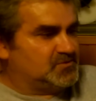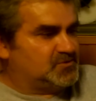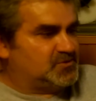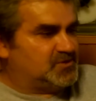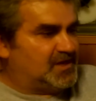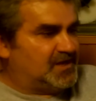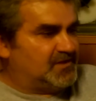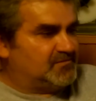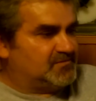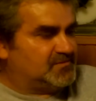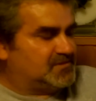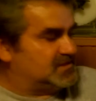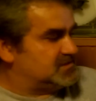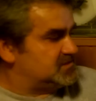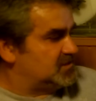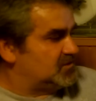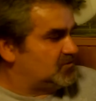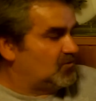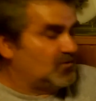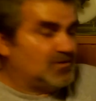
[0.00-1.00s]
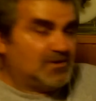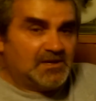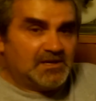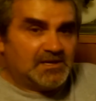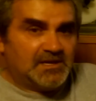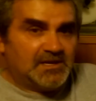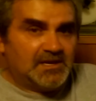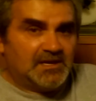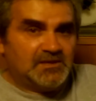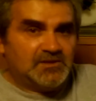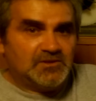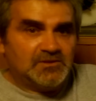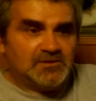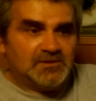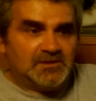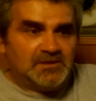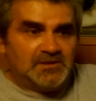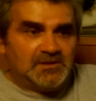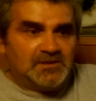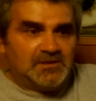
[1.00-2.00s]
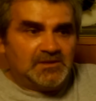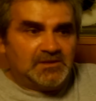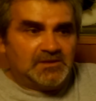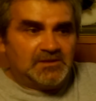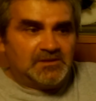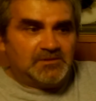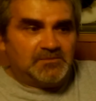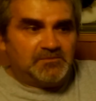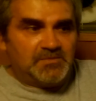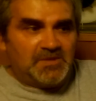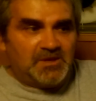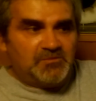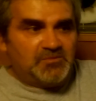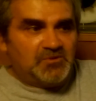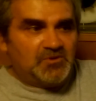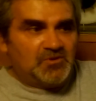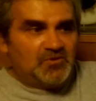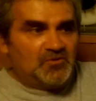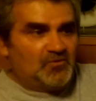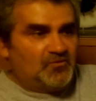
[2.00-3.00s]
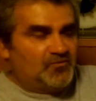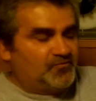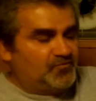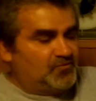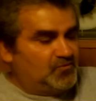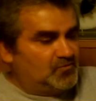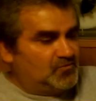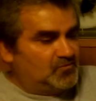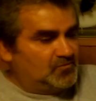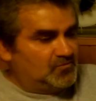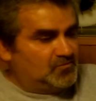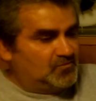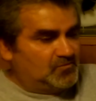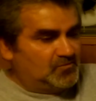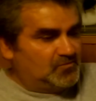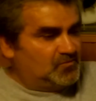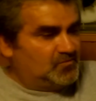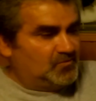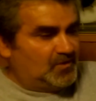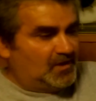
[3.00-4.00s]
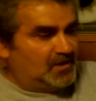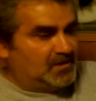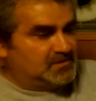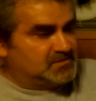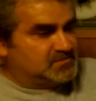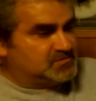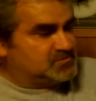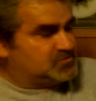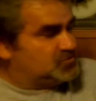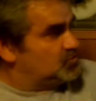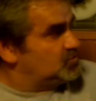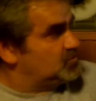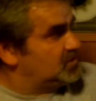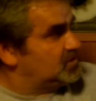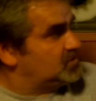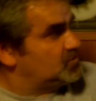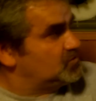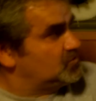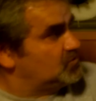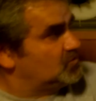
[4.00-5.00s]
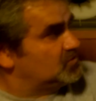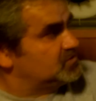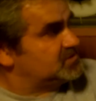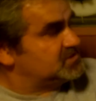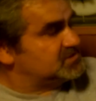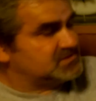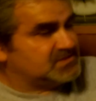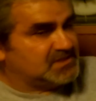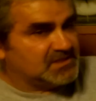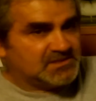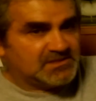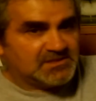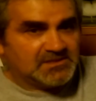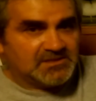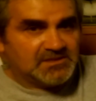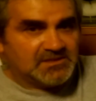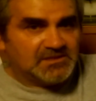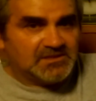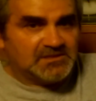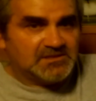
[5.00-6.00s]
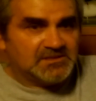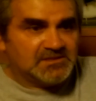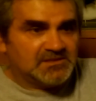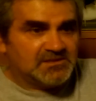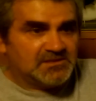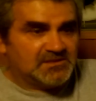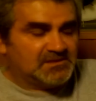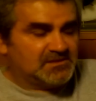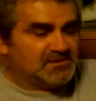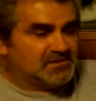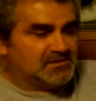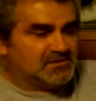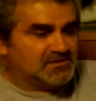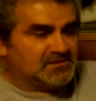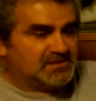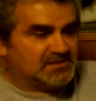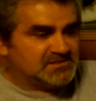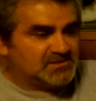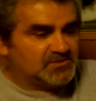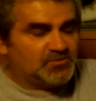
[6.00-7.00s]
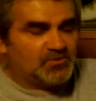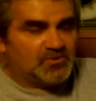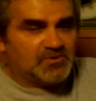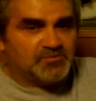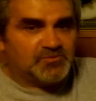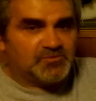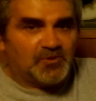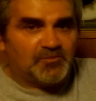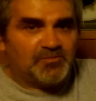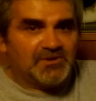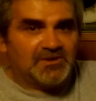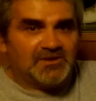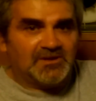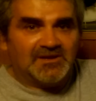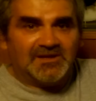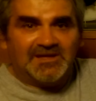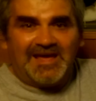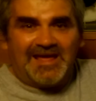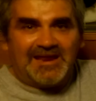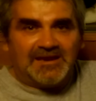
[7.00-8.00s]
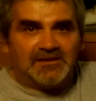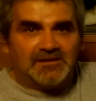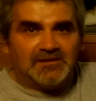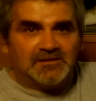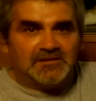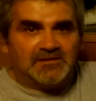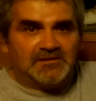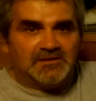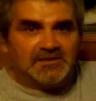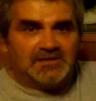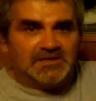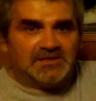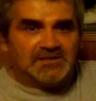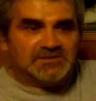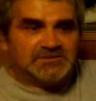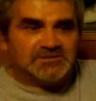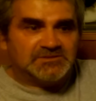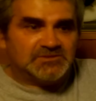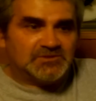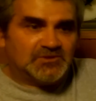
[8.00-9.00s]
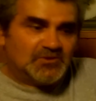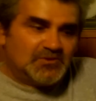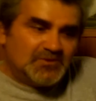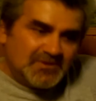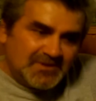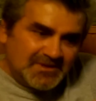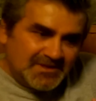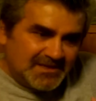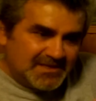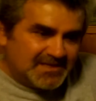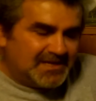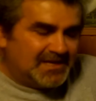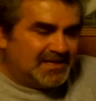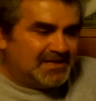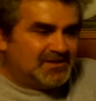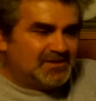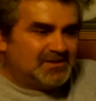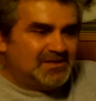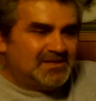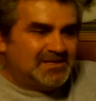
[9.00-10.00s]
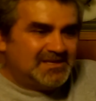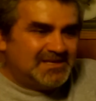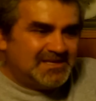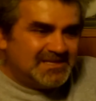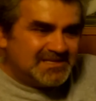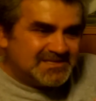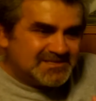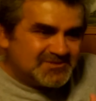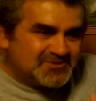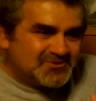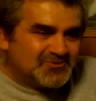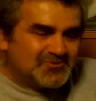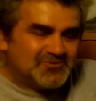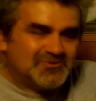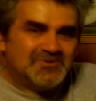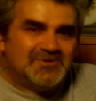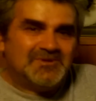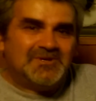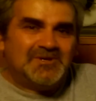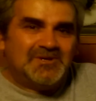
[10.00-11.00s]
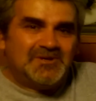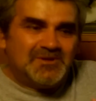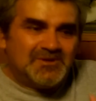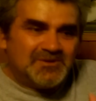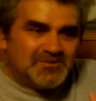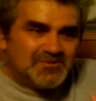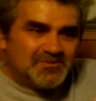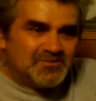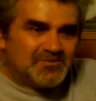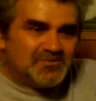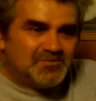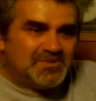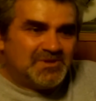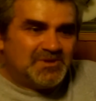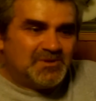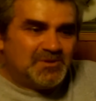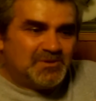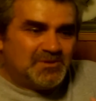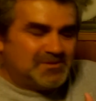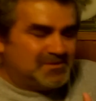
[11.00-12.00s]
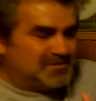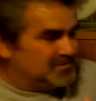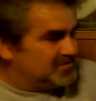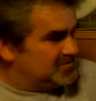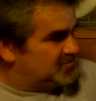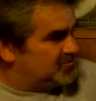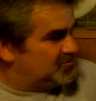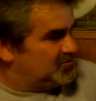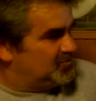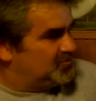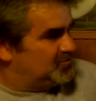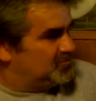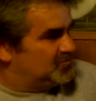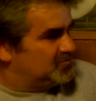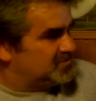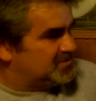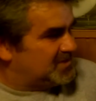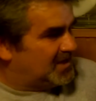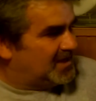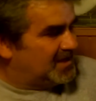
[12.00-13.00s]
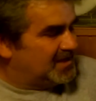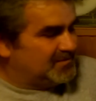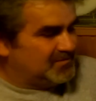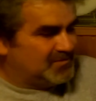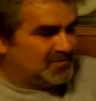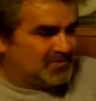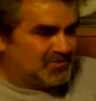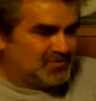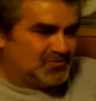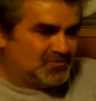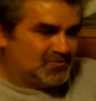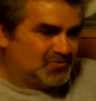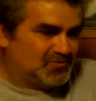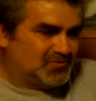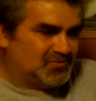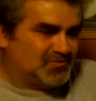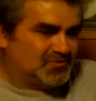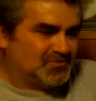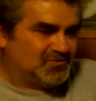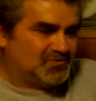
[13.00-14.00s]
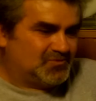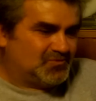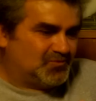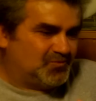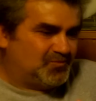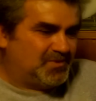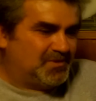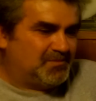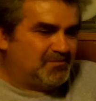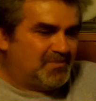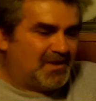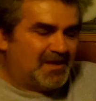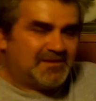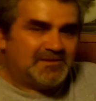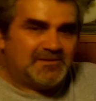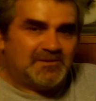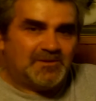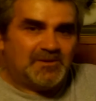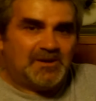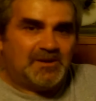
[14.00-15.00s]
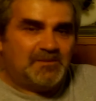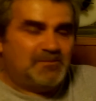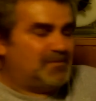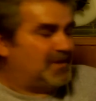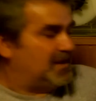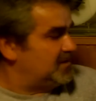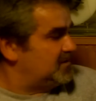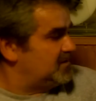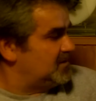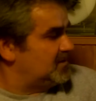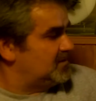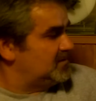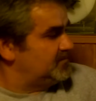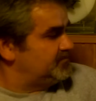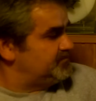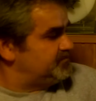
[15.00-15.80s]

drive Tesla coil again, maybe of you, I am sure that you notice that it doesn't work properly again. So again, it needs to be time to be better and better.